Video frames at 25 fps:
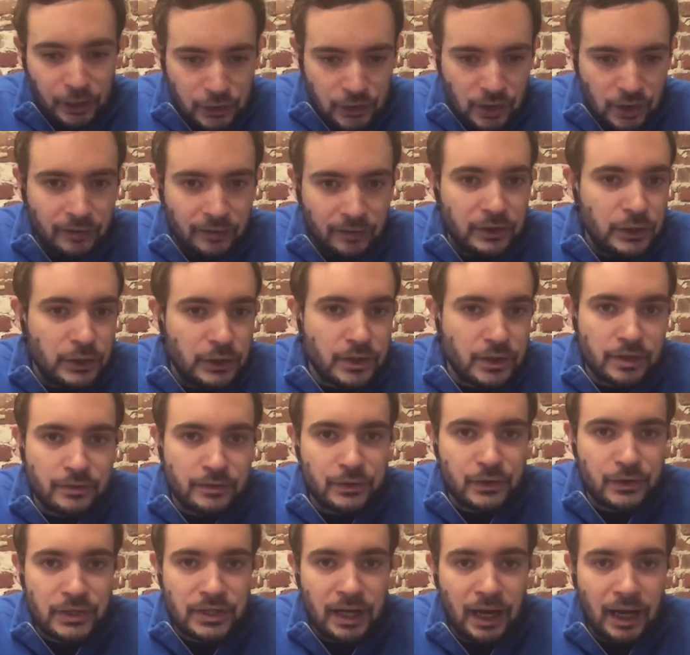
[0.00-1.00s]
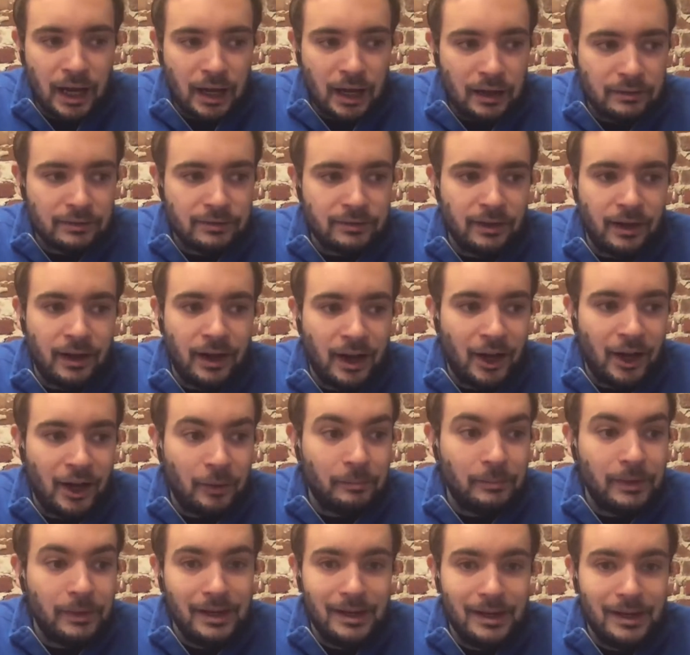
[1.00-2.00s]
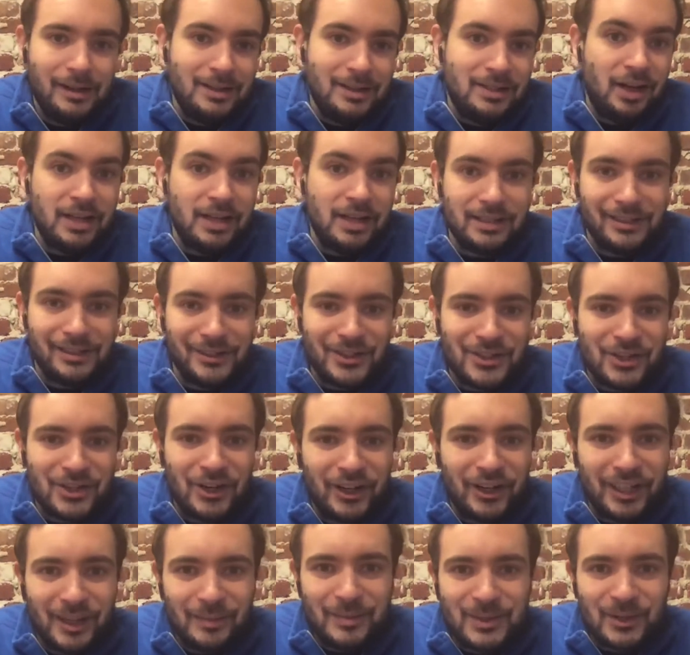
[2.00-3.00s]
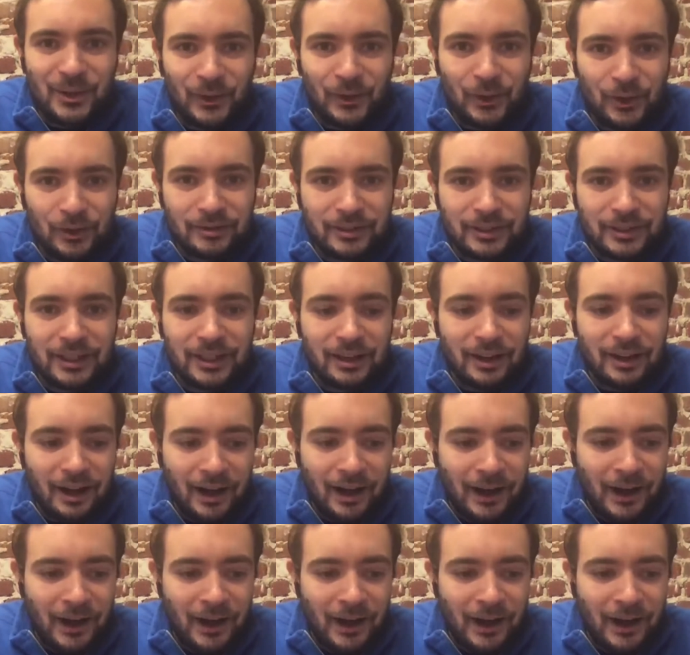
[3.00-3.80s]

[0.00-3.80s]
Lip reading: Microsoft uses for stuff. Tons of little startups all over.